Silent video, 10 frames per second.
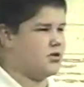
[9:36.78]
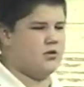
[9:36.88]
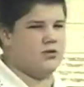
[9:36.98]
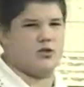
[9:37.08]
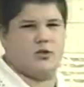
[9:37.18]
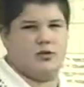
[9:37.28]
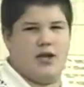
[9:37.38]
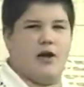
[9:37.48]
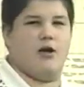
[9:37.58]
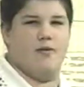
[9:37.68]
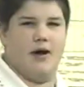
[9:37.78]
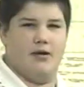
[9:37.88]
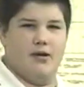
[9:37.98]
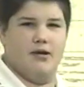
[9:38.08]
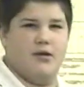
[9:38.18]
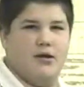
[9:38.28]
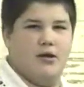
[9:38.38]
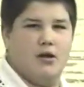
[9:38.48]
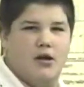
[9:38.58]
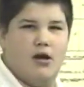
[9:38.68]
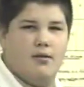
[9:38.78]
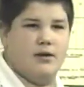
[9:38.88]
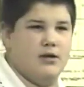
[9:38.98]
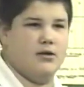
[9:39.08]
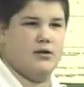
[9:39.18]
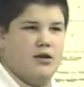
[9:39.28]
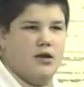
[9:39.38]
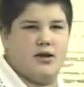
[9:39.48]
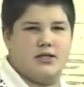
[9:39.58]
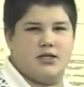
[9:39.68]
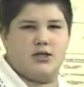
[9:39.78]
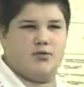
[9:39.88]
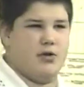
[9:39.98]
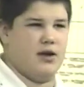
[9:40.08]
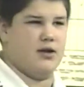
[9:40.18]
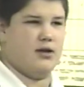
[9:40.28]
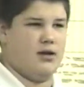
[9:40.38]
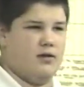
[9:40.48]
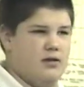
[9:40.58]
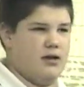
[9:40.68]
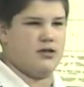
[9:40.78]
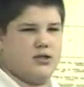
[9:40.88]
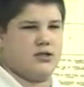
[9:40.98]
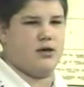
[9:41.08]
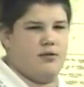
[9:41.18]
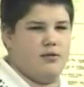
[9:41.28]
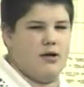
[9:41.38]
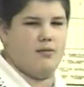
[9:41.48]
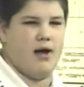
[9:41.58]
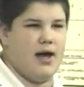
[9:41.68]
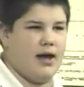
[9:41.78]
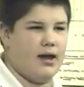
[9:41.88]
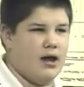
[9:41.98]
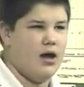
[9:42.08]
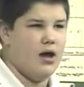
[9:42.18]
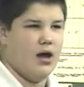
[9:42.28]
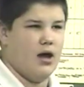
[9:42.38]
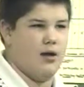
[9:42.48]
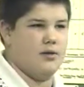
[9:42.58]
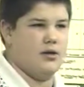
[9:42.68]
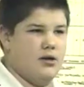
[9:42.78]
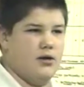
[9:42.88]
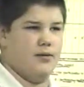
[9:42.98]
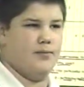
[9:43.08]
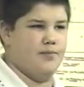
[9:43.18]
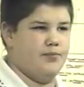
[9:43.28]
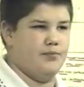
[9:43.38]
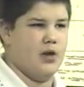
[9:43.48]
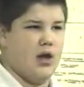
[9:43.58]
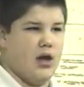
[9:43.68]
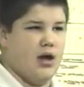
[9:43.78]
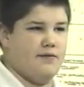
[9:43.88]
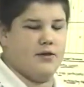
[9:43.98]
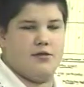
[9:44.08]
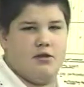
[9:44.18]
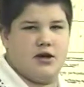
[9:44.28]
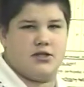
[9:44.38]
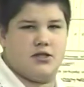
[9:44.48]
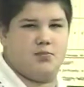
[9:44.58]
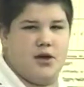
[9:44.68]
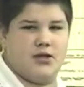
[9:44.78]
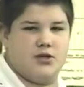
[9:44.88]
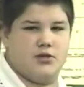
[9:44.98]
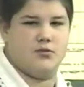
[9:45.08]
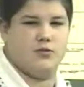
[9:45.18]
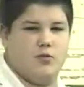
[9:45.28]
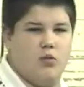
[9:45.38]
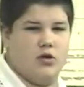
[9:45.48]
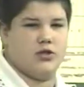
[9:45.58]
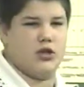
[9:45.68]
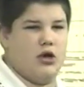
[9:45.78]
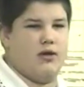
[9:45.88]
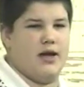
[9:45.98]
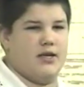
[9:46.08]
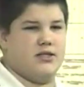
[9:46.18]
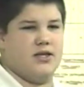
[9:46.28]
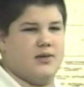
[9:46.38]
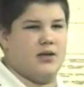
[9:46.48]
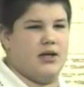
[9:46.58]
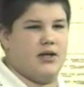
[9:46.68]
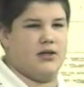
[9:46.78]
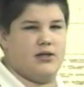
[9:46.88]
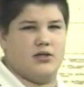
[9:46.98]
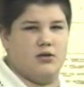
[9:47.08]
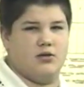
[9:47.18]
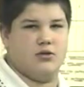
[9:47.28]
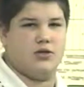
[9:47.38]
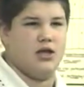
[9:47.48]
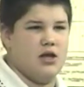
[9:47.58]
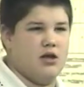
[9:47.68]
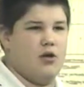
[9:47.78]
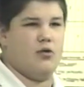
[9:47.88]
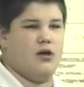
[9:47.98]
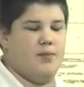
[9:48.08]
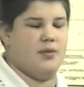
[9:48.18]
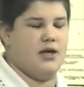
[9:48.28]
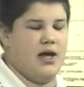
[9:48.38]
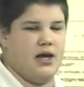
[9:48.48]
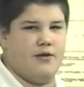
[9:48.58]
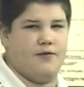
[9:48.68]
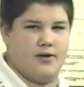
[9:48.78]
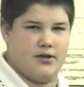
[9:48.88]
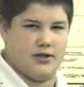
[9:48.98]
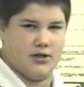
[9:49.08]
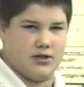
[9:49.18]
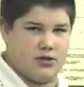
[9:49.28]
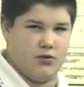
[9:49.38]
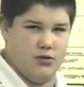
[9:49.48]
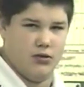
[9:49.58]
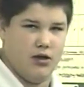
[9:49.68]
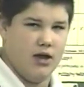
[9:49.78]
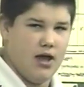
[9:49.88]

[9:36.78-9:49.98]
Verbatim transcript: students don't care about it. I mean, they'll get suspended and they just come right back. I mean, um, if the threat of suspension was all that intimidating with students, there would not be any fights in the school.